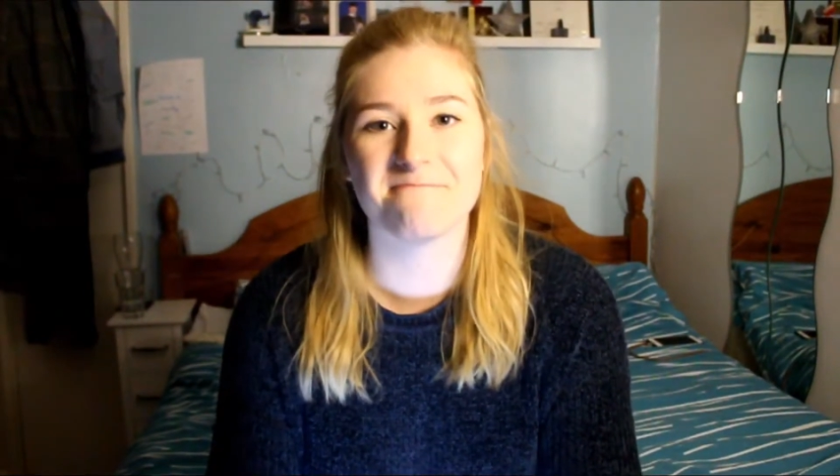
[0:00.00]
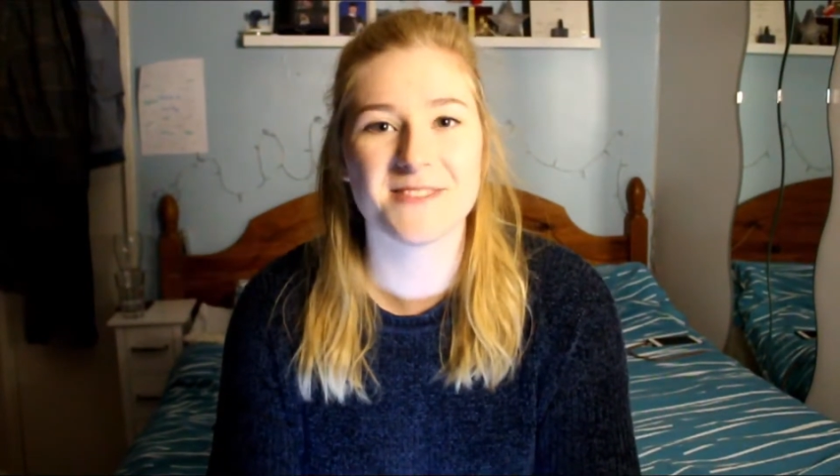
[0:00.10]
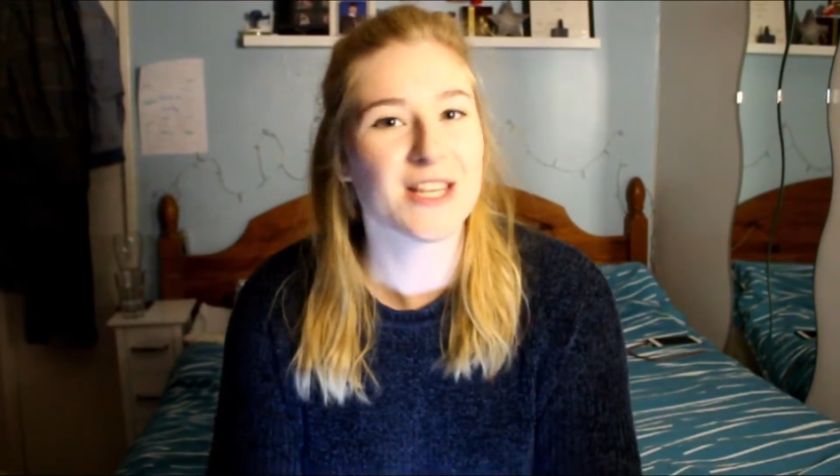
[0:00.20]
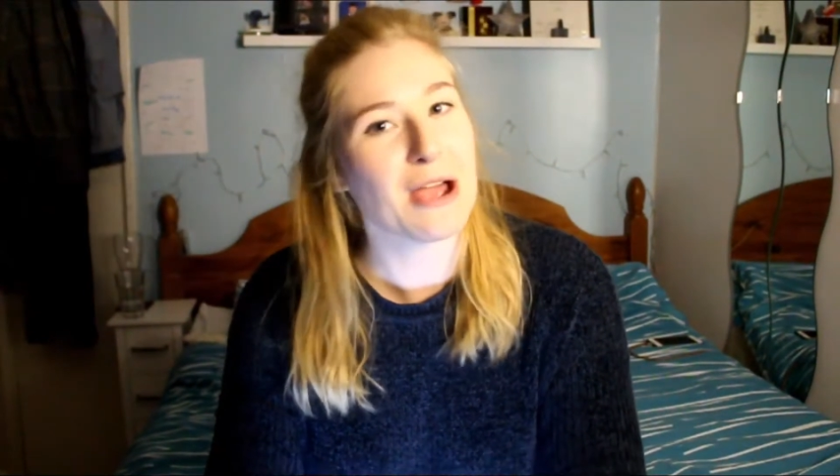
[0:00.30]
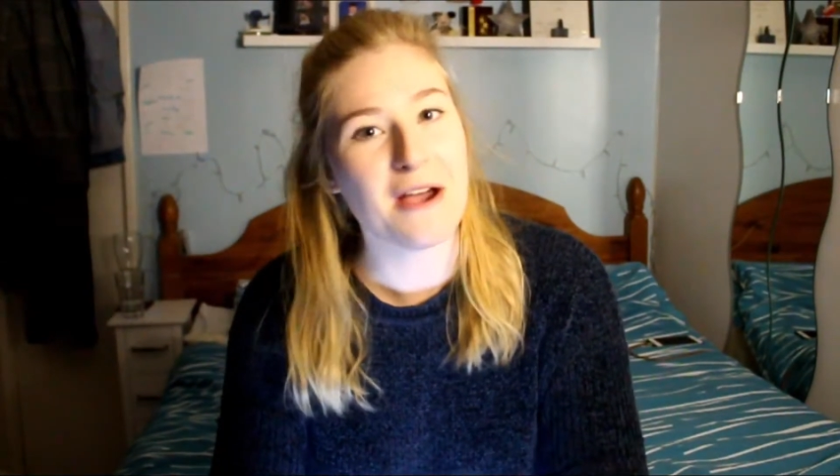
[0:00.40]

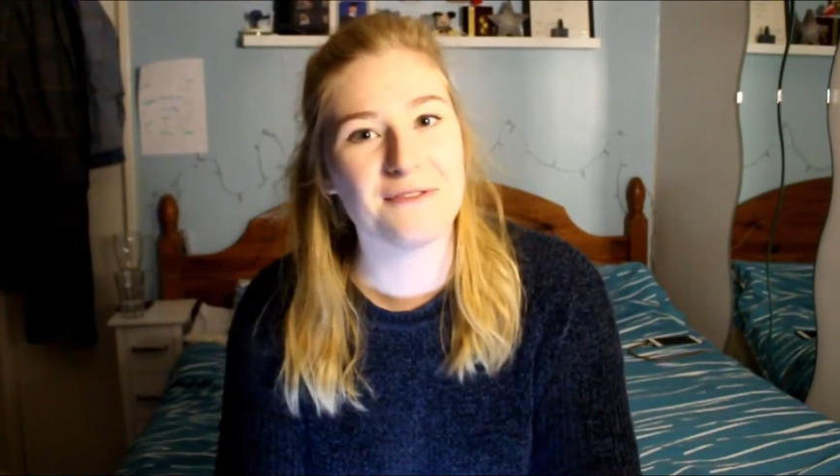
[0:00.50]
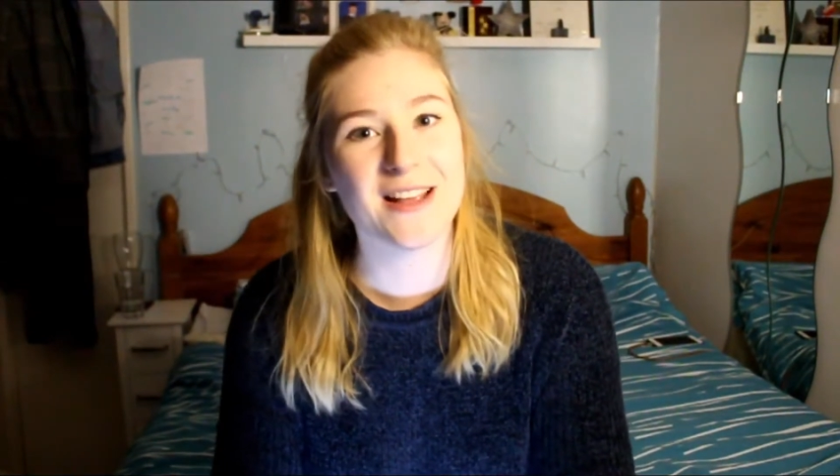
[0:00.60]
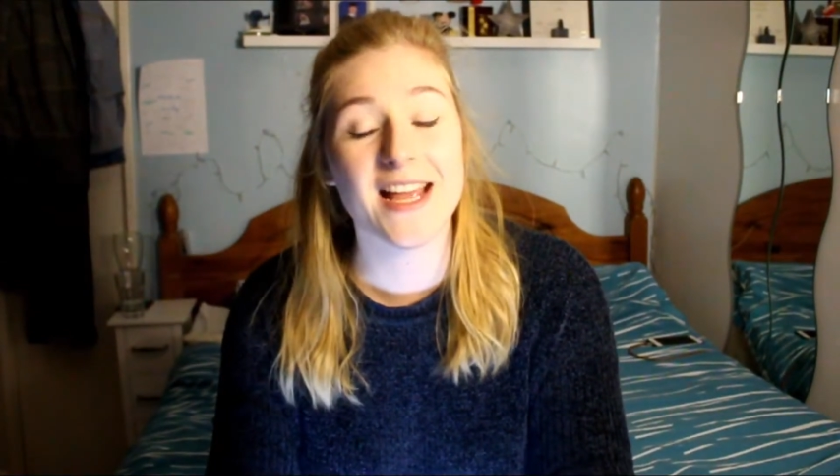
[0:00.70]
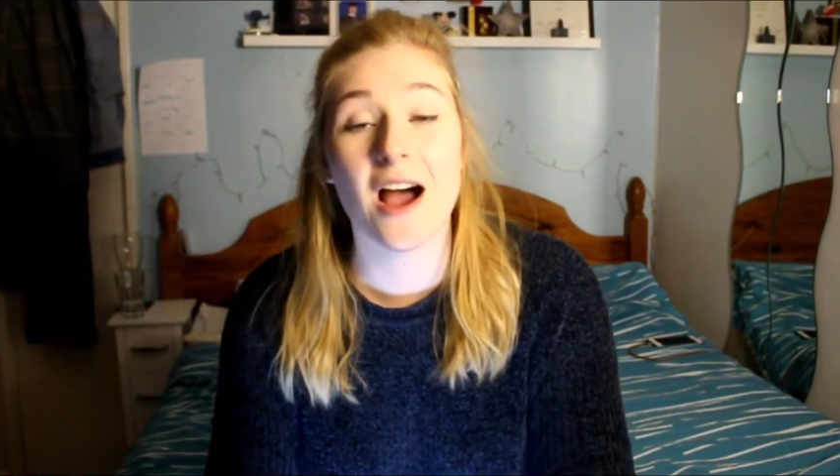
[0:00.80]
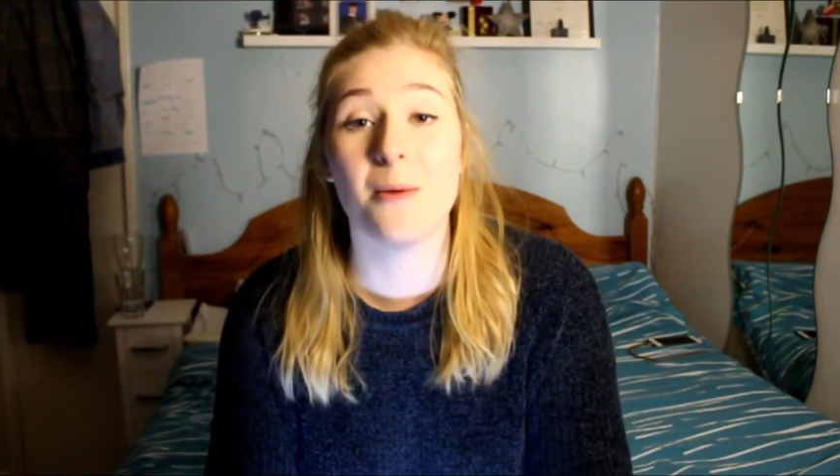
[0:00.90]
so
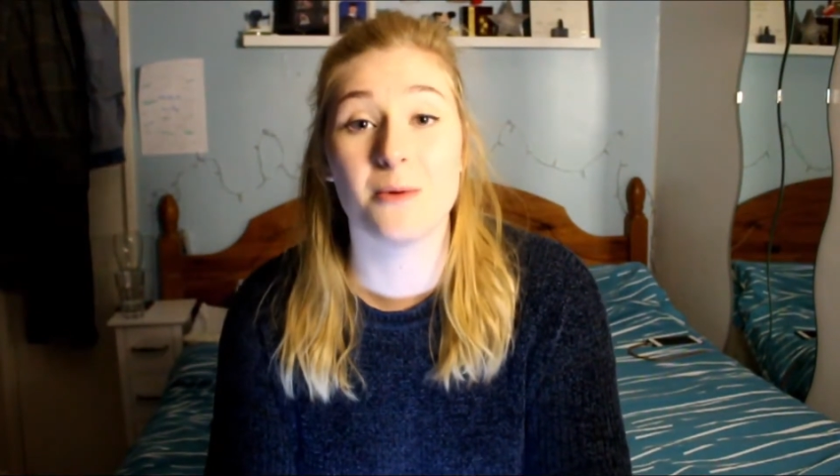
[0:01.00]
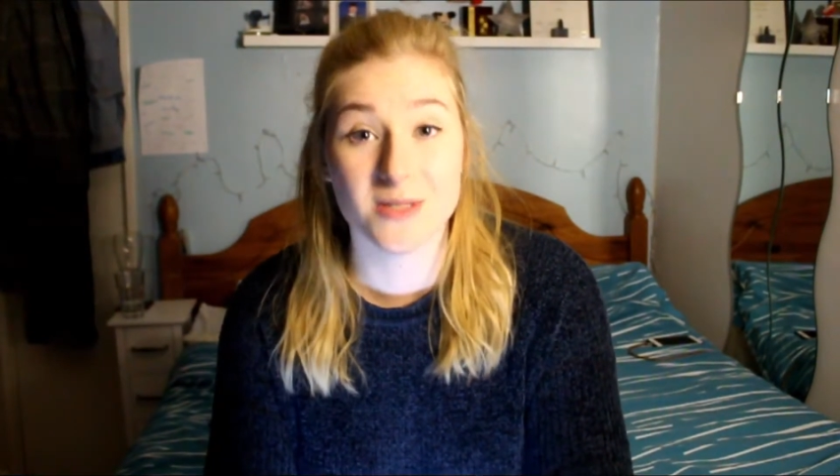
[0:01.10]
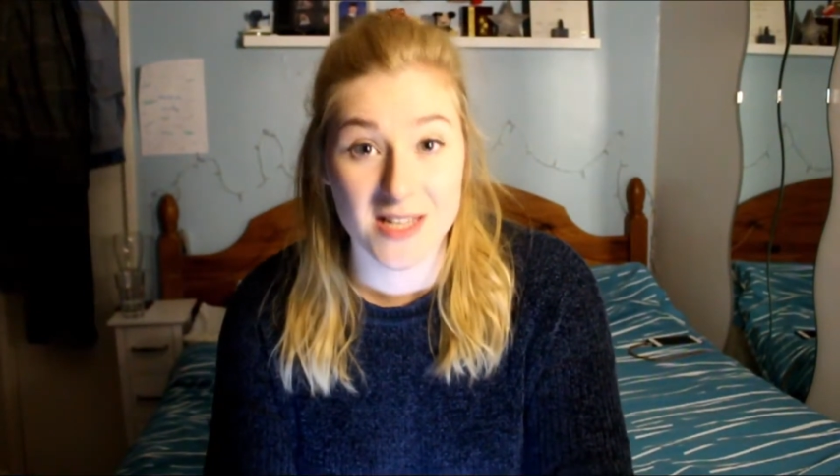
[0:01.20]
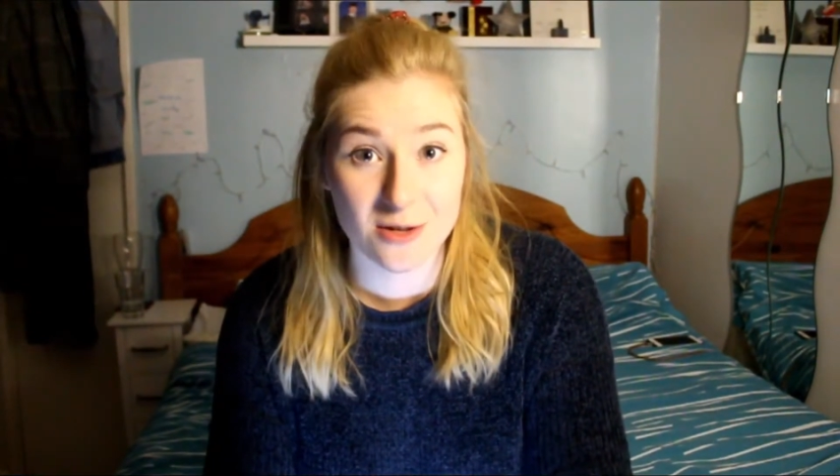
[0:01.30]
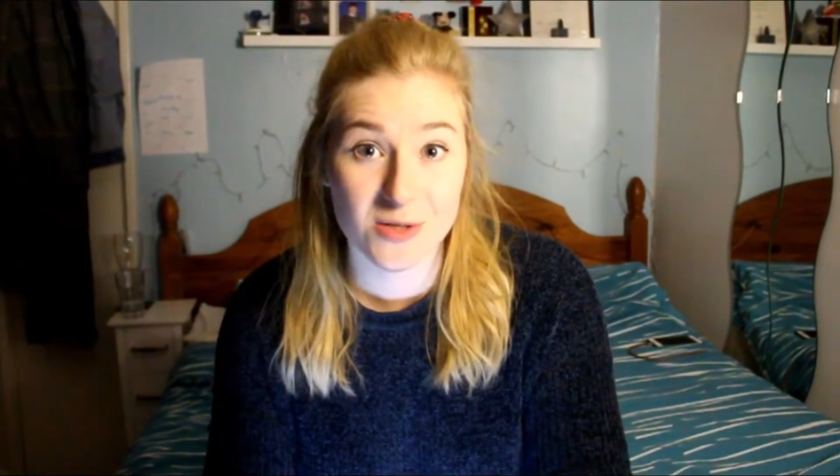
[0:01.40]
hopefully I will
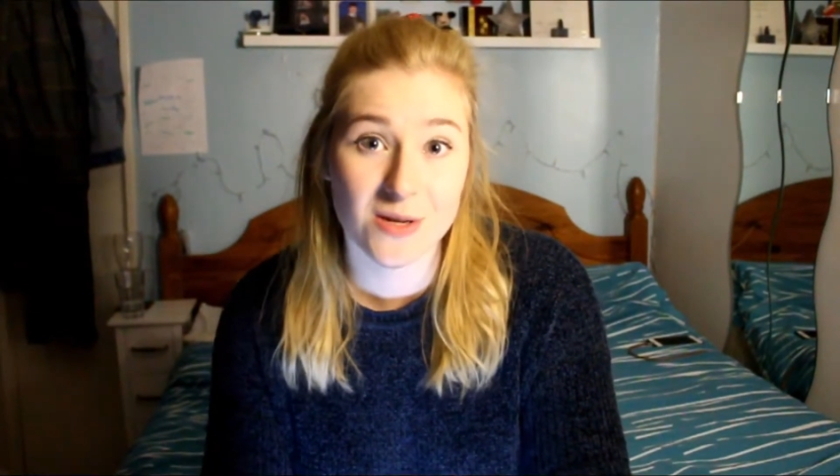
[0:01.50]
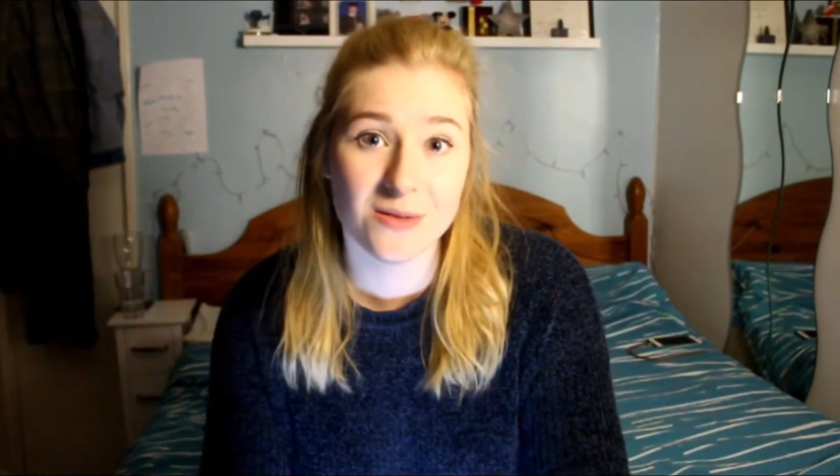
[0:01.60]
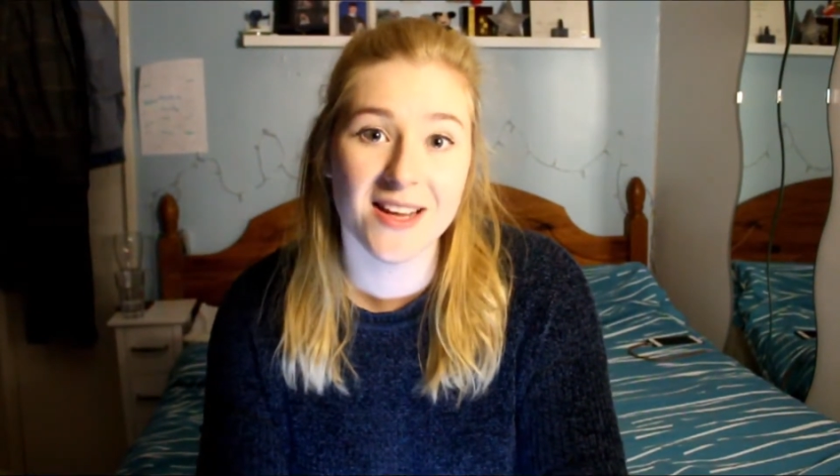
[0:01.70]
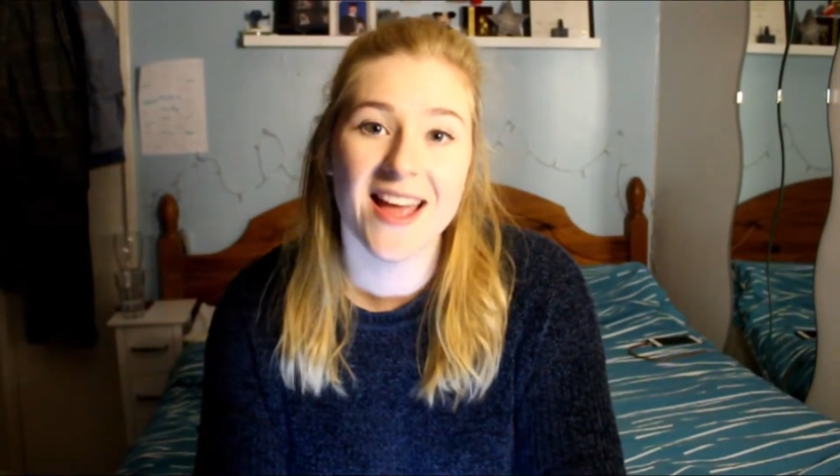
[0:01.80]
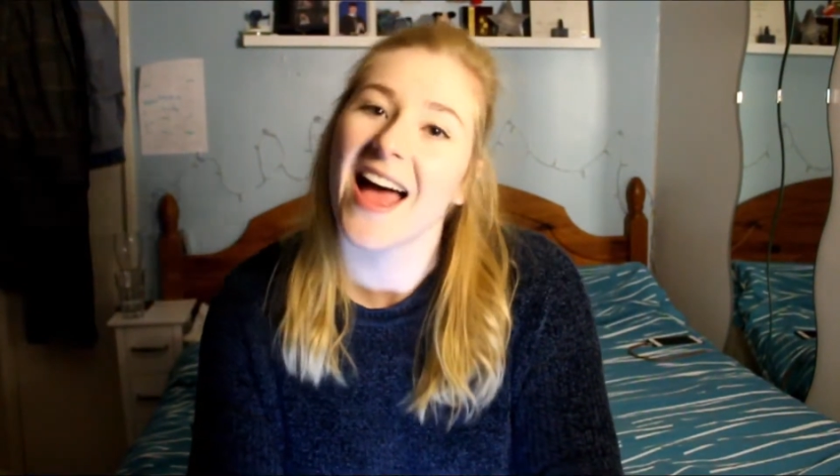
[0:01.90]
see you soon